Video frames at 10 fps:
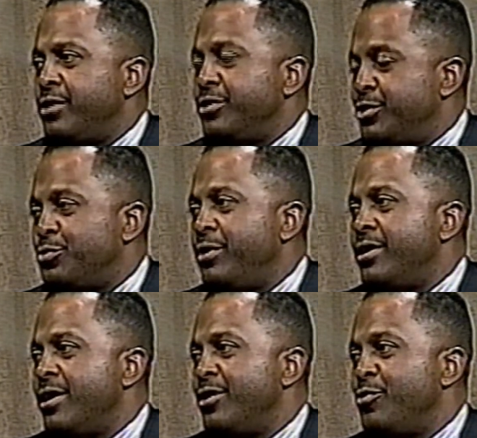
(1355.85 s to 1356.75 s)
this
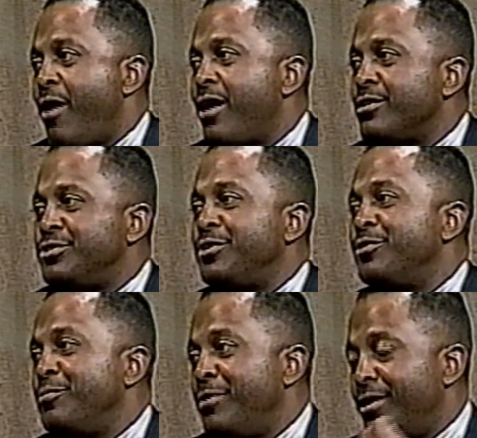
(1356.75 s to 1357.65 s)
weekend who I consider
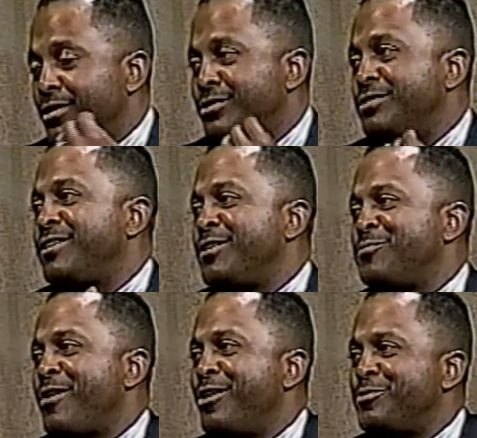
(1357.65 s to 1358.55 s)
to be a
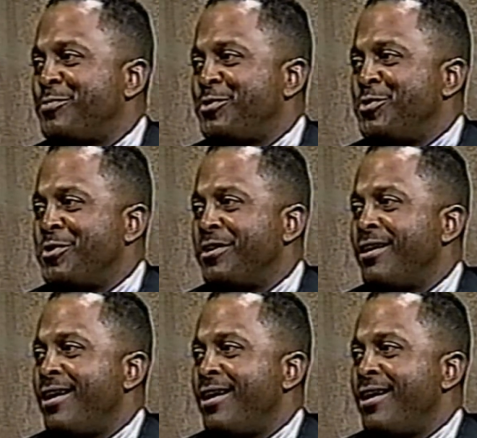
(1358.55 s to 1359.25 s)
successful entrepreneur.